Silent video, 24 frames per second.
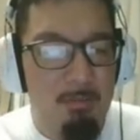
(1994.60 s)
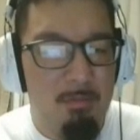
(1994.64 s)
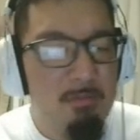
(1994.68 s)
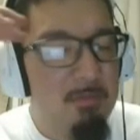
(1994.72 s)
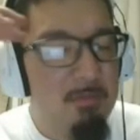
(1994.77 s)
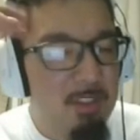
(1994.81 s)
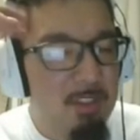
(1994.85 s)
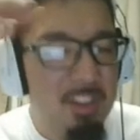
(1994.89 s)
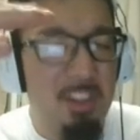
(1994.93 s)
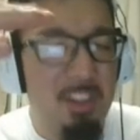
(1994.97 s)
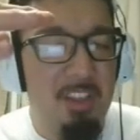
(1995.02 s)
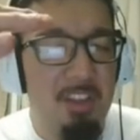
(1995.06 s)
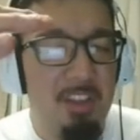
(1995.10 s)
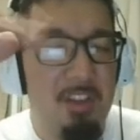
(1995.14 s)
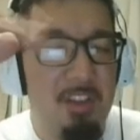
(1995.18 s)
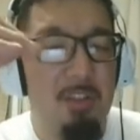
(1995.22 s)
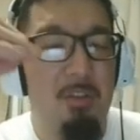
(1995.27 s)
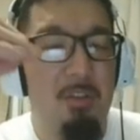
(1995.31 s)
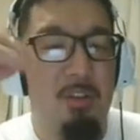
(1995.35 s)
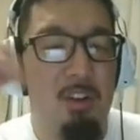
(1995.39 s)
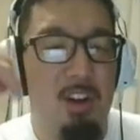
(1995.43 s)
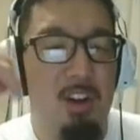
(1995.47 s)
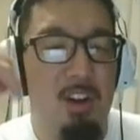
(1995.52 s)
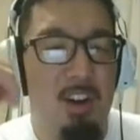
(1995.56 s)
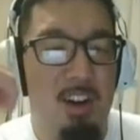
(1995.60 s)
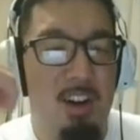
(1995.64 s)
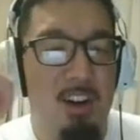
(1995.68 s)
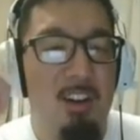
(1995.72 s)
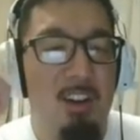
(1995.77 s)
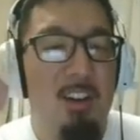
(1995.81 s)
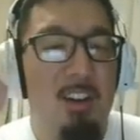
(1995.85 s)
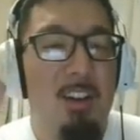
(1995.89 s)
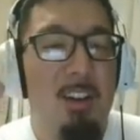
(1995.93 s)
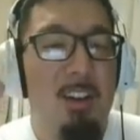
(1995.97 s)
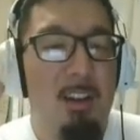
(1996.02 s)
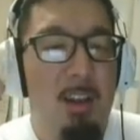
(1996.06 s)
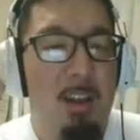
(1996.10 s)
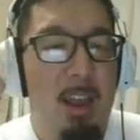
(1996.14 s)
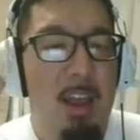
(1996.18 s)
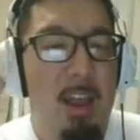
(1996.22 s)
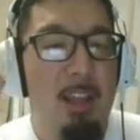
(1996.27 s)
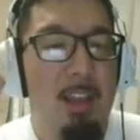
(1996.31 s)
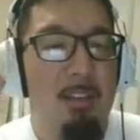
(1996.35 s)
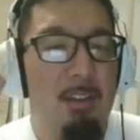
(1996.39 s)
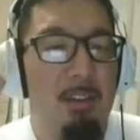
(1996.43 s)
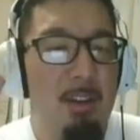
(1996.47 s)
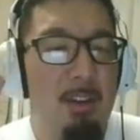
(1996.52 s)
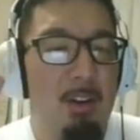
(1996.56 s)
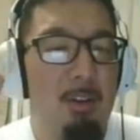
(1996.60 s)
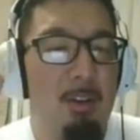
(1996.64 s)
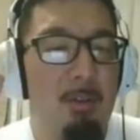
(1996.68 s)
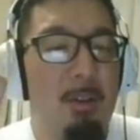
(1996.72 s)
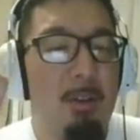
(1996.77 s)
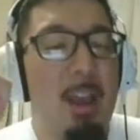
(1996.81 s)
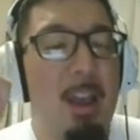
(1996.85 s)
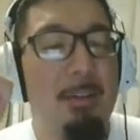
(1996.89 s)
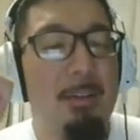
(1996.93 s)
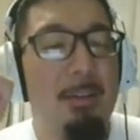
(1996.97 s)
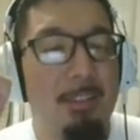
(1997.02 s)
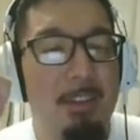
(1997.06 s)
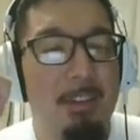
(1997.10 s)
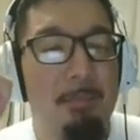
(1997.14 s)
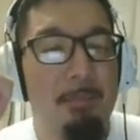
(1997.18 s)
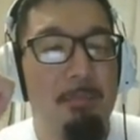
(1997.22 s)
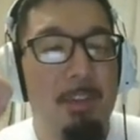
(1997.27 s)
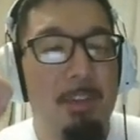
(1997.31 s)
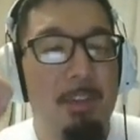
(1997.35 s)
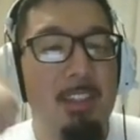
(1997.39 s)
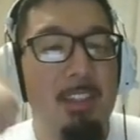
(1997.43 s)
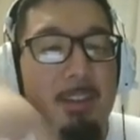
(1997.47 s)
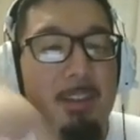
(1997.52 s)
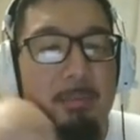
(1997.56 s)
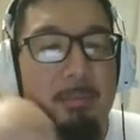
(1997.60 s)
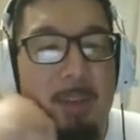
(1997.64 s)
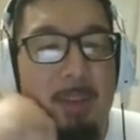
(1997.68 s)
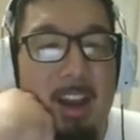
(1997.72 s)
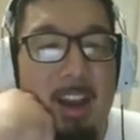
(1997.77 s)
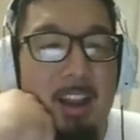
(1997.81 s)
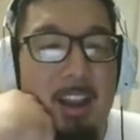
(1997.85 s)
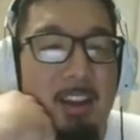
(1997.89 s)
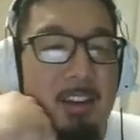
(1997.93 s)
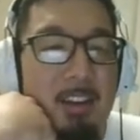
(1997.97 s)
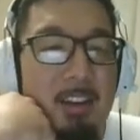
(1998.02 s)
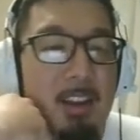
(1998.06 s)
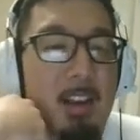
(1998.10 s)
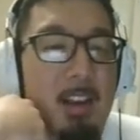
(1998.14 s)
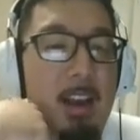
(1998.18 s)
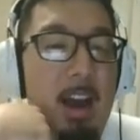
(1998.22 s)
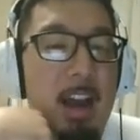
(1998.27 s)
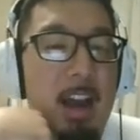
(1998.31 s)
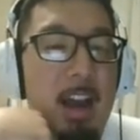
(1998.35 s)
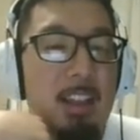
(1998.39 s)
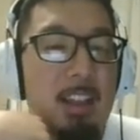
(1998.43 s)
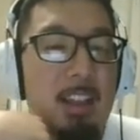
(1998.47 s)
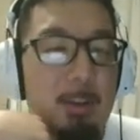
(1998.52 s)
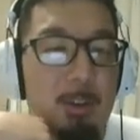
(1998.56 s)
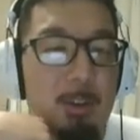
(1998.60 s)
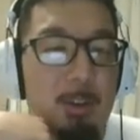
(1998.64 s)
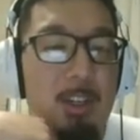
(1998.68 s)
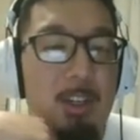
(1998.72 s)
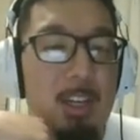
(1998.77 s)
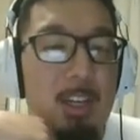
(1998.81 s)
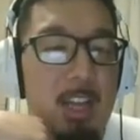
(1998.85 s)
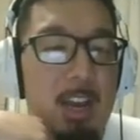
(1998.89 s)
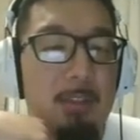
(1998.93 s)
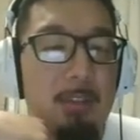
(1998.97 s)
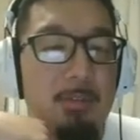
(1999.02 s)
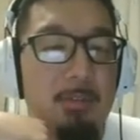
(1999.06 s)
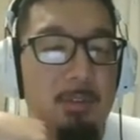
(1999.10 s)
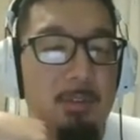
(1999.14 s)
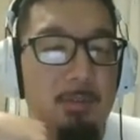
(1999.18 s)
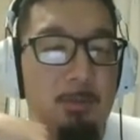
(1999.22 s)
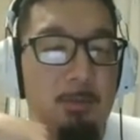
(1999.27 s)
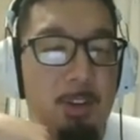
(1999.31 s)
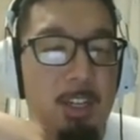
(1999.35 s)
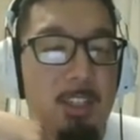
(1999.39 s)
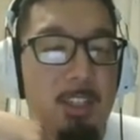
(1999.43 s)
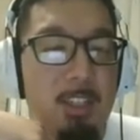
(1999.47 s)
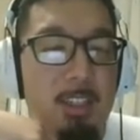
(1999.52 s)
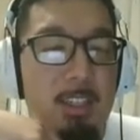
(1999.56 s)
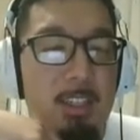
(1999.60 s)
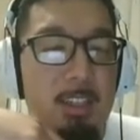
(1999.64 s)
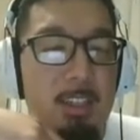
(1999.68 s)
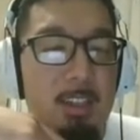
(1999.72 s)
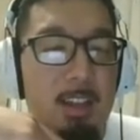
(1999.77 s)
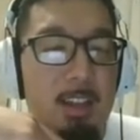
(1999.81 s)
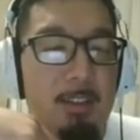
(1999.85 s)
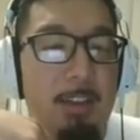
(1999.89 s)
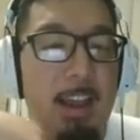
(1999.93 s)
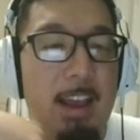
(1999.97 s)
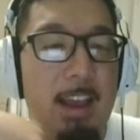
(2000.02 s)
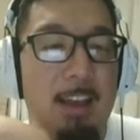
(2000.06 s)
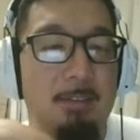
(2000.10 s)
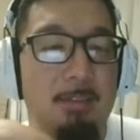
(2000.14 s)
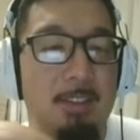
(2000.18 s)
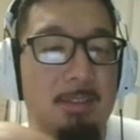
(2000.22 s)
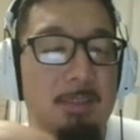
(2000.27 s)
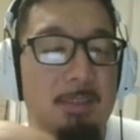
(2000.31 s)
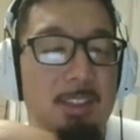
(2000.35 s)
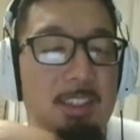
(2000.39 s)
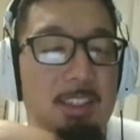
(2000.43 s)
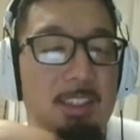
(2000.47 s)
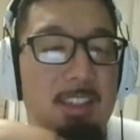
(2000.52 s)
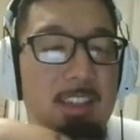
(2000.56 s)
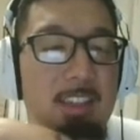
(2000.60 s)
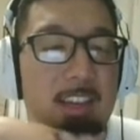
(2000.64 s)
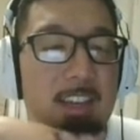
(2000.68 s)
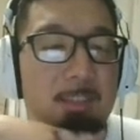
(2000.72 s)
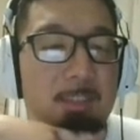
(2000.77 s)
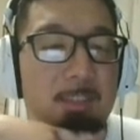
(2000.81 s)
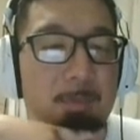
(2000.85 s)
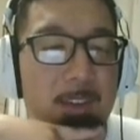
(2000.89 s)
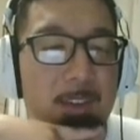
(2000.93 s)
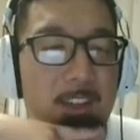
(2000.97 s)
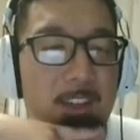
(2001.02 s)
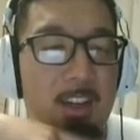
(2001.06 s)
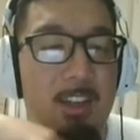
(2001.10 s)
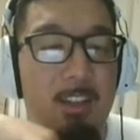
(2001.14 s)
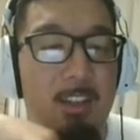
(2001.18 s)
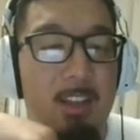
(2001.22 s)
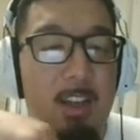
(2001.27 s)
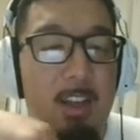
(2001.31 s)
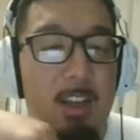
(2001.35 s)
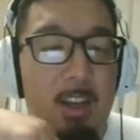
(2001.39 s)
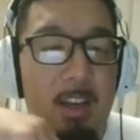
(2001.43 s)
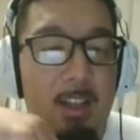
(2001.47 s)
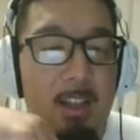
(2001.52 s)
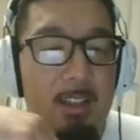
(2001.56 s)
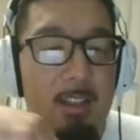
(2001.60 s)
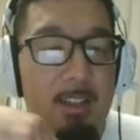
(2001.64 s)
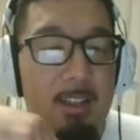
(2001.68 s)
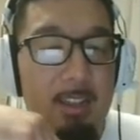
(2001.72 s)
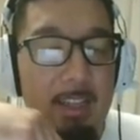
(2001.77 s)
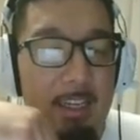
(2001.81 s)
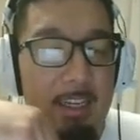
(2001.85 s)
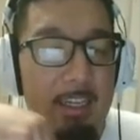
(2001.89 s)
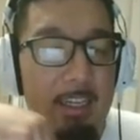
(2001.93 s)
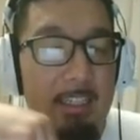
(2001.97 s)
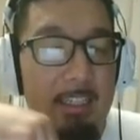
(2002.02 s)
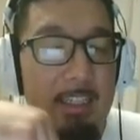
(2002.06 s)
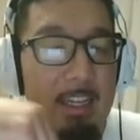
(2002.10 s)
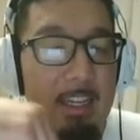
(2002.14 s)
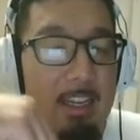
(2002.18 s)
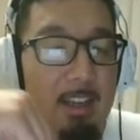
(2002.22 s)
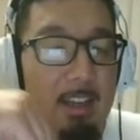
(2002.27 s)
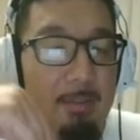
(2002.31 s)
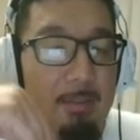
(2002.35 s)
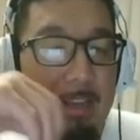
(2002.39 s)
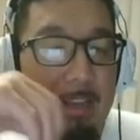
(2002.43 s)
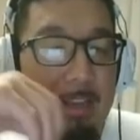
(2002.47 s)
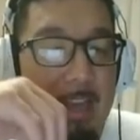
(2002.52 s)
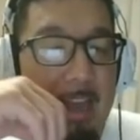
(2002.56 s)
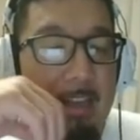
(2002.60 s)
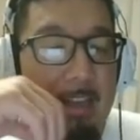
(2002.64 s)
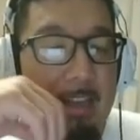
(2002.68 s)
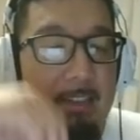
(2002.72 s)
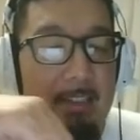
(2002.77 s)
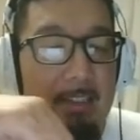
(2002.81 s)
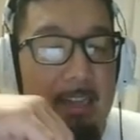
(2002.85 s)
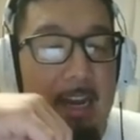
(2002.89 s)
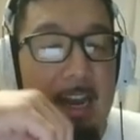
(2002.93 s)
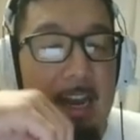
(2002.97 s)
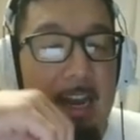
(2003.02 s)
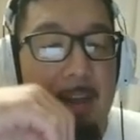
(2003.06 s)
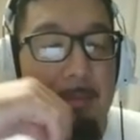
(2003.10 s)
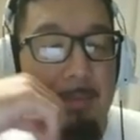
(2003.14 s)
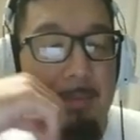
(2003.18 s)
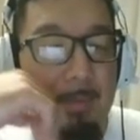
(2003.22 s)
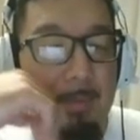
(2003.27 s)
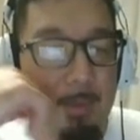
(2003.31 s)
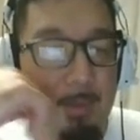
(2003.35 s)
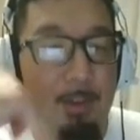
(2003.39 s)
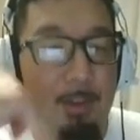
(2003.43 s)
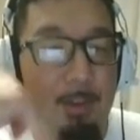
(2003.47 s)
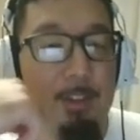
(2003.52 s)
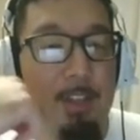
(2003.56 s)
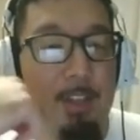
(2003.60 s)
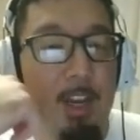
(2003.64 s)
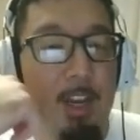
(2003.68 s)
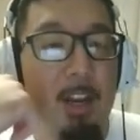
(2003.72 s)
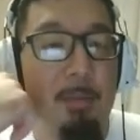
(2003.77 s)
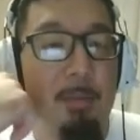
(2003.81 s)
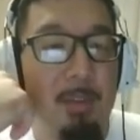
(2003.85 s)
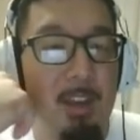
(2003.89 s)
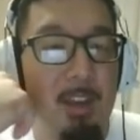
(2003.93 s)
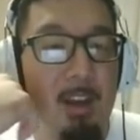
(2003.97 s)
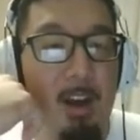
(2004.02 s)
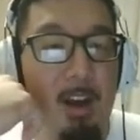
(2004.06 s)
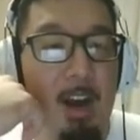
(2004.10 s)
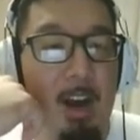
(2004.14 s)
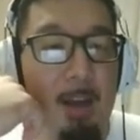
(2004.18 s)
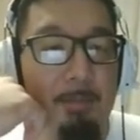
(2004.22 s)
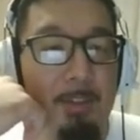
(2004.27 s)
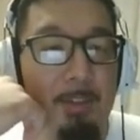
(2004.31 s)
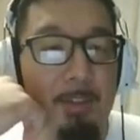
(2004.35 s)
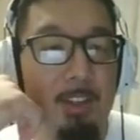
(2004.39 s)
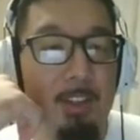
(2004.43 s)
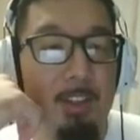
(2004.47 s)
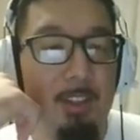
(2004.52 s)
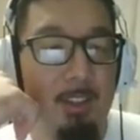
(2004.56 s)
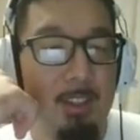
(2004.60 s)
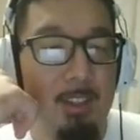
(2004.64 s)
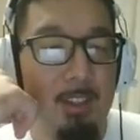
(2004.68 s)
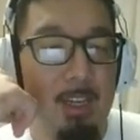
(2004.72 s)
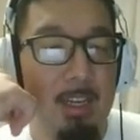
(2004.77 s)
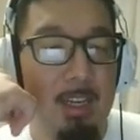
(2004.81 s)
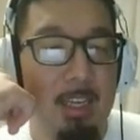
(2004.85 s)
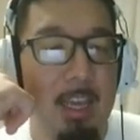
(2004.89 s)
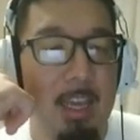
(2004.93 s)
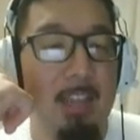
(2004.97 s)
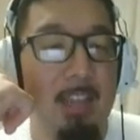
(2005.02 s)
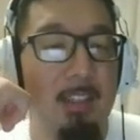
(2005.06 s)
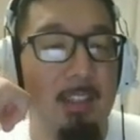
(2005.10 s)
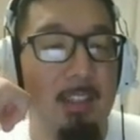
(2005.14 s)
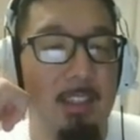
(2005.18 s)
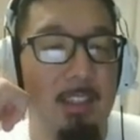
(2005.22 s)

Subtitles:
secure and have some peace of mind, I think we're gonna see Love have some success because like I said, if he has time, there's going to be options against